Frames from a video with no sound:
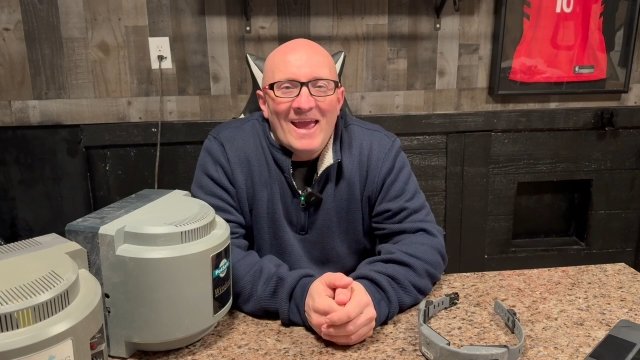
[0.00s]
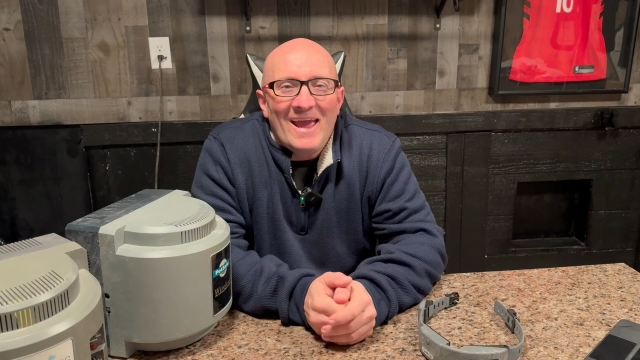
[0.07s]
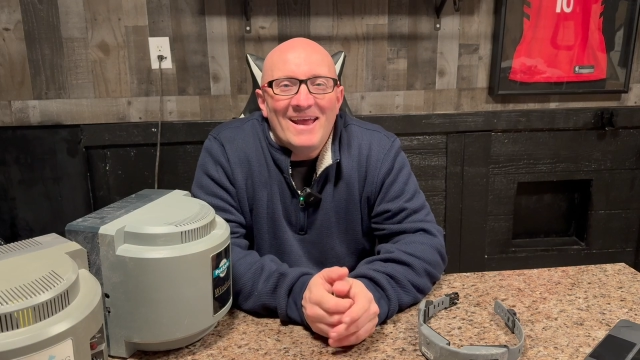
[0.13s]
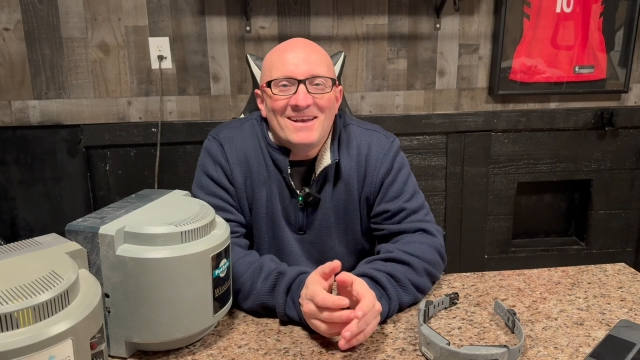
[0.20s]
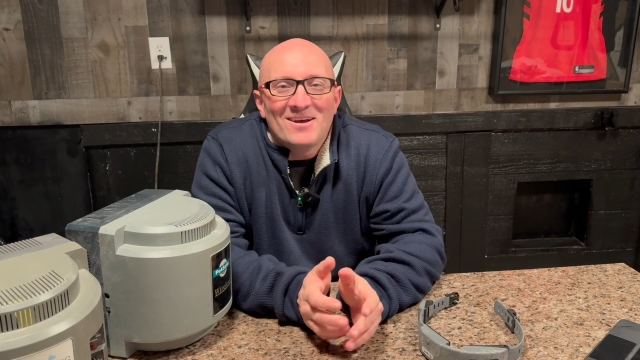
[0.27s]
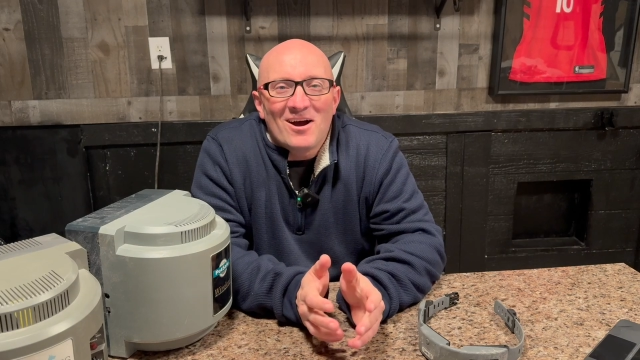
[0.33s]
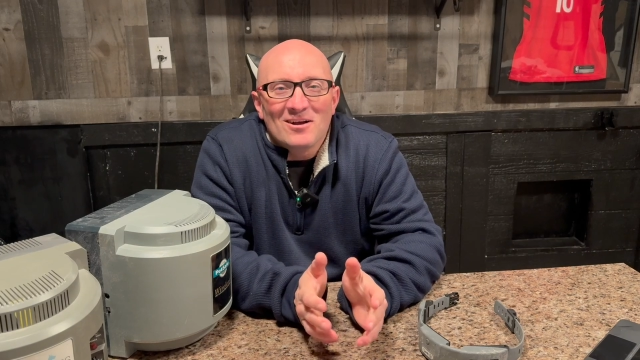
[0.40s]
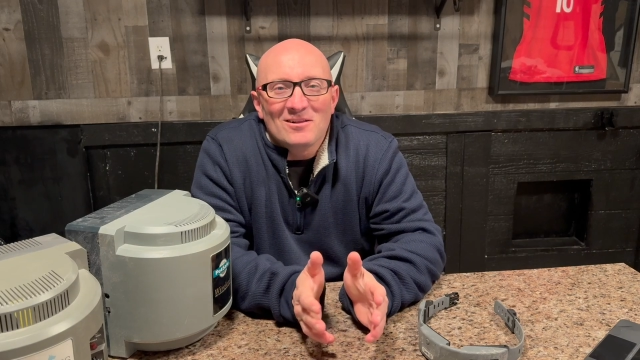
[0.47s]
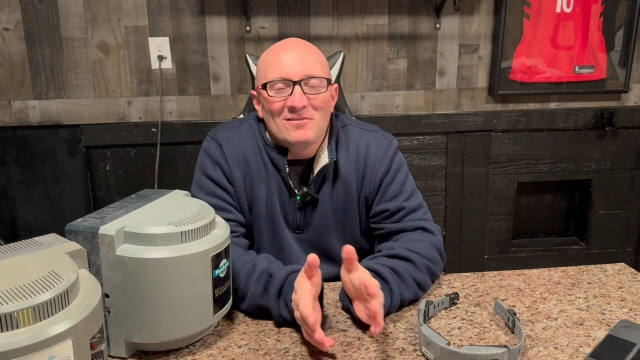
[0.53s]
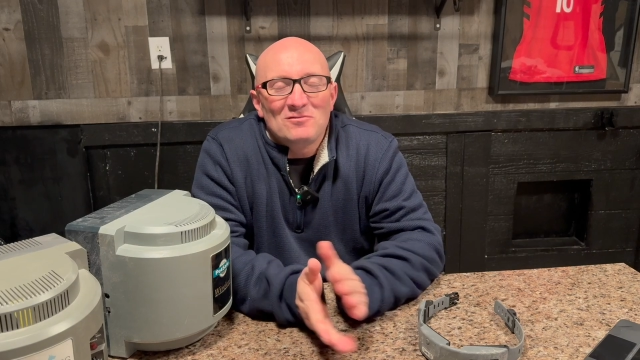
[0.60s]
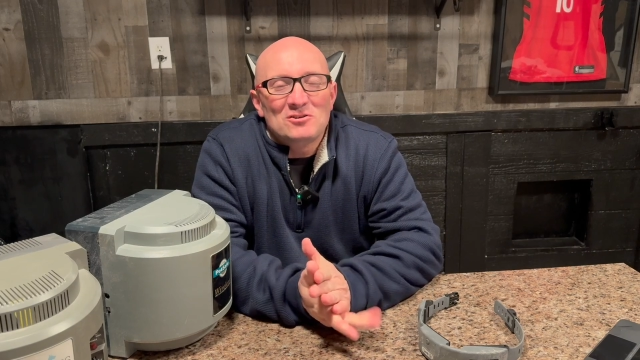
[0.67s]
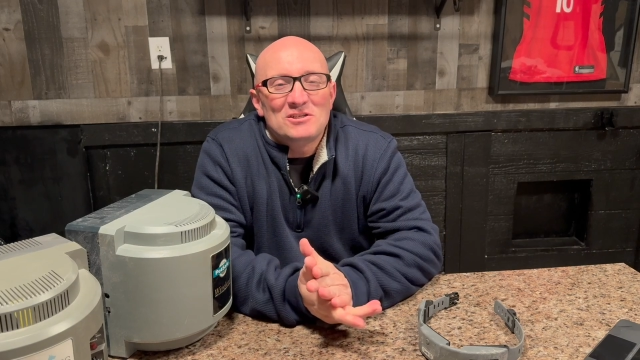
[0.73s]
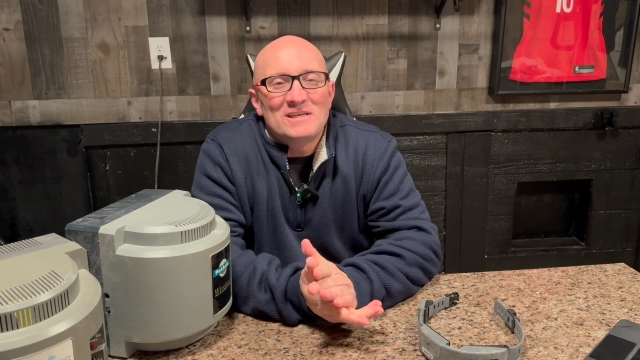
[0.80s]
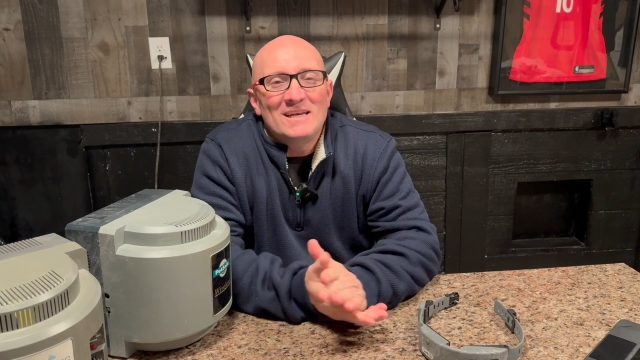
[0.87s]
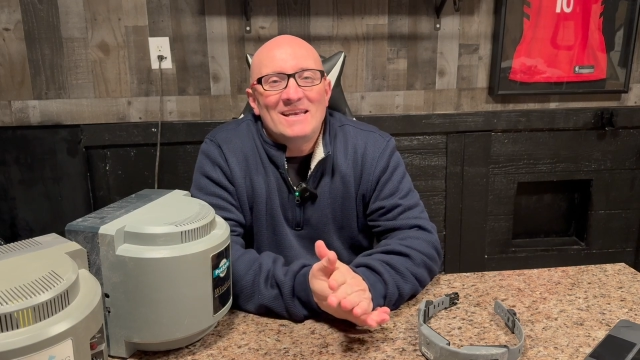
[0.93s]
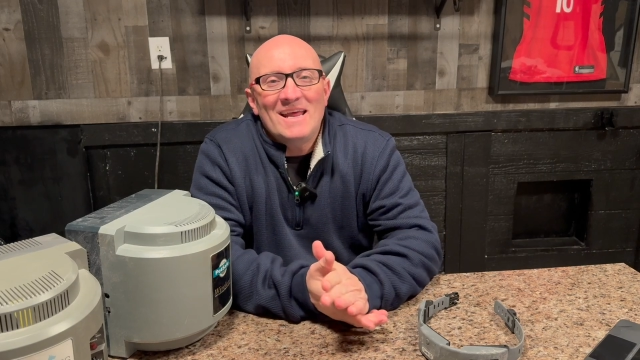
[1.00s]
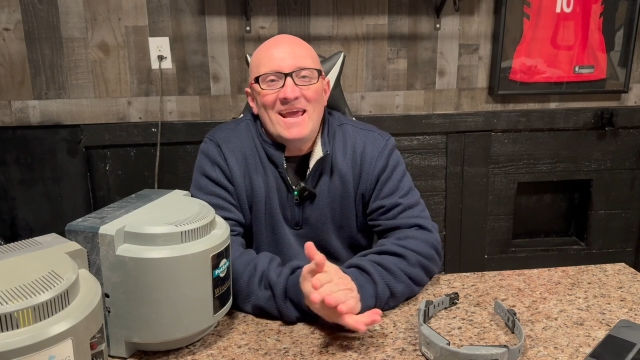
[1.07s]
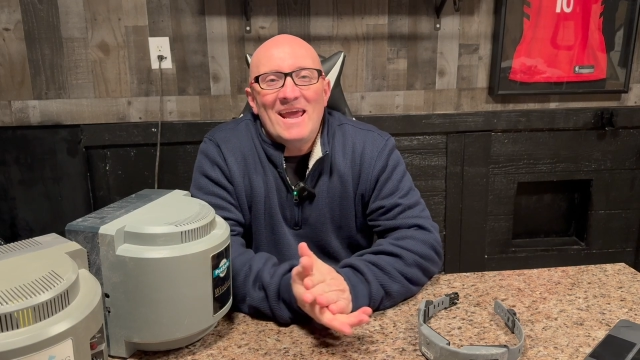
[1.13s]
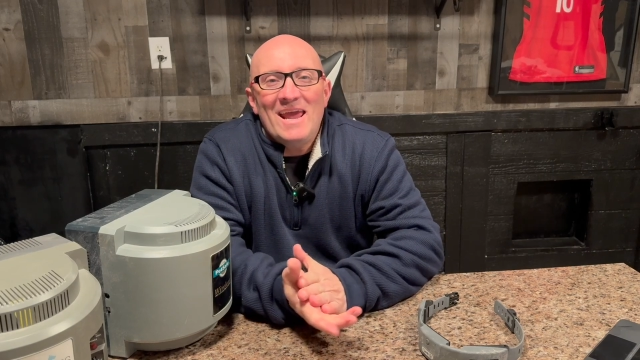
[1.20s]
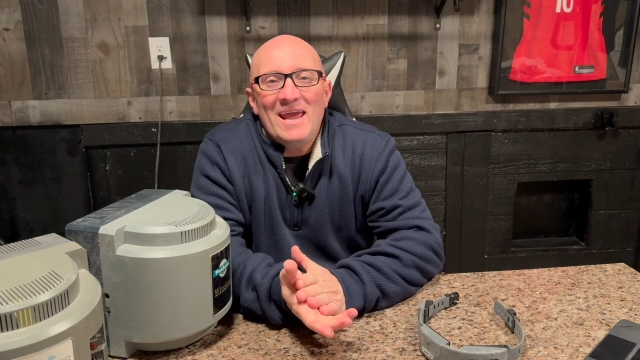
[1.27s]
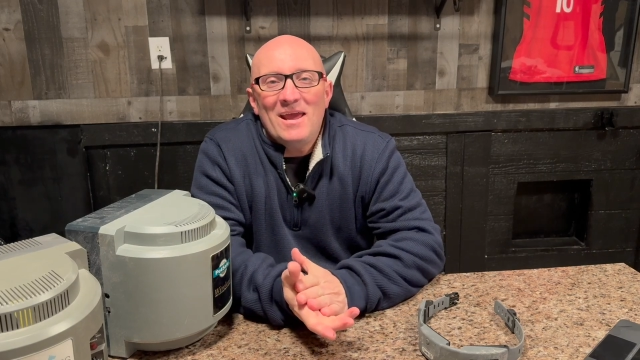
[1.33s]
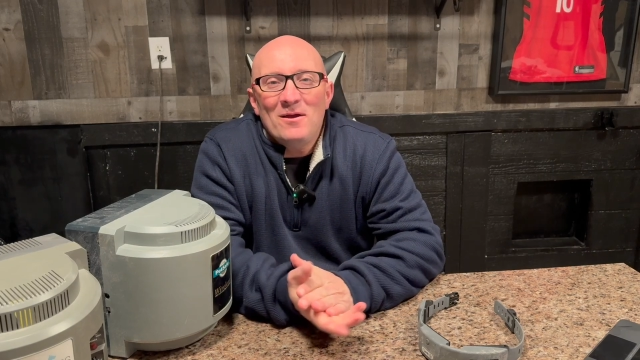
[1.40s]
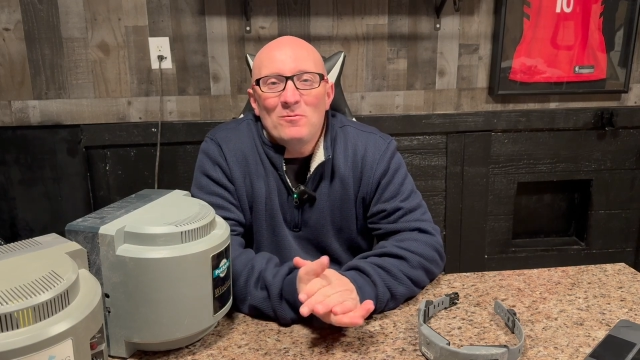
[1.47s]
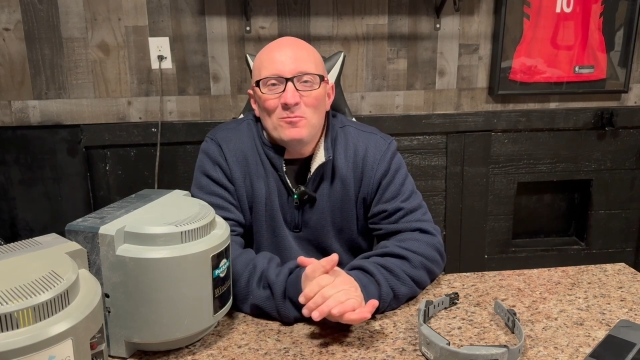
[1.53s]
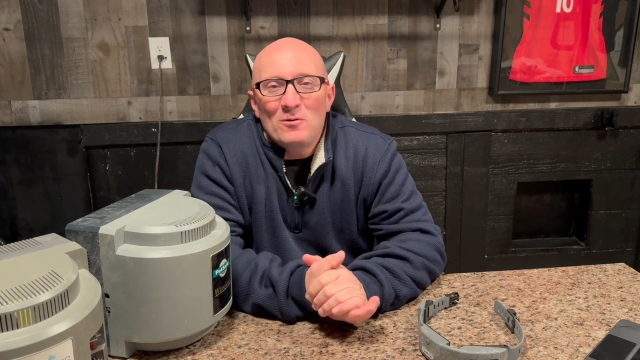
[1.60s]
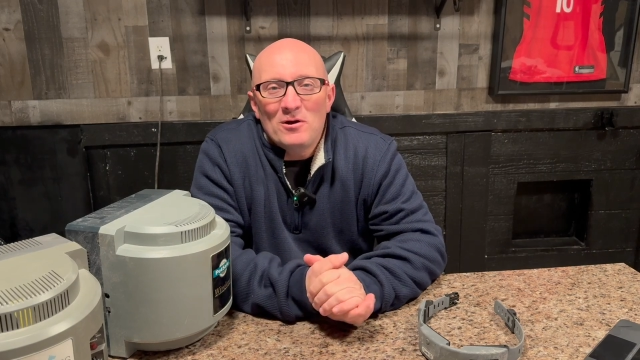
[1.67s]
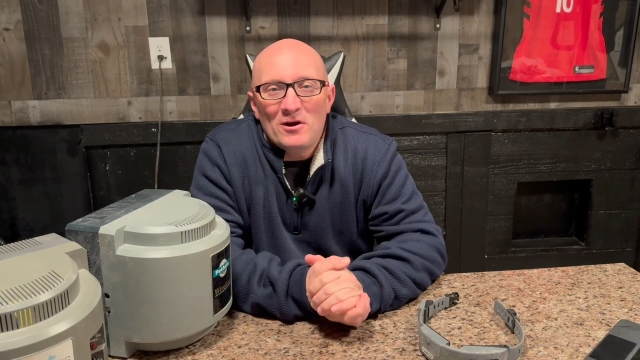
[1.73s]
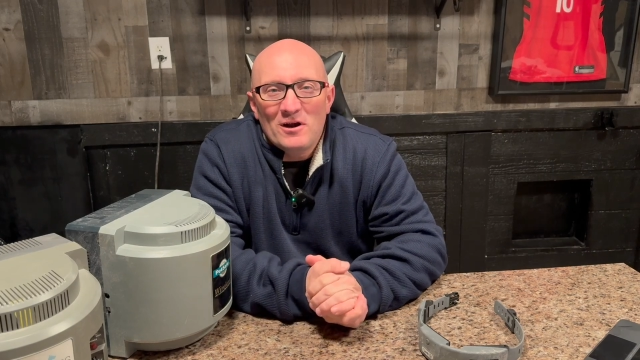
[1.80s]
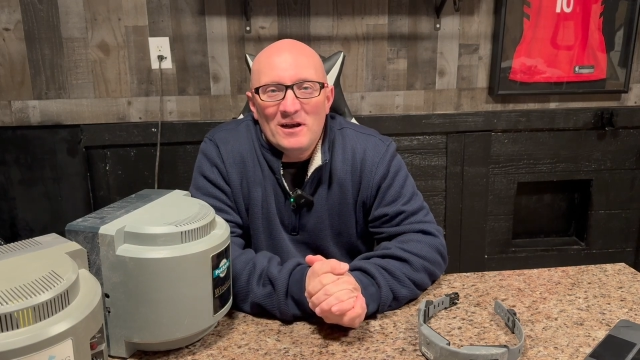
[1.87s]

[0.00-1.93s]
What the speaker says: Hey dog lovers, today we're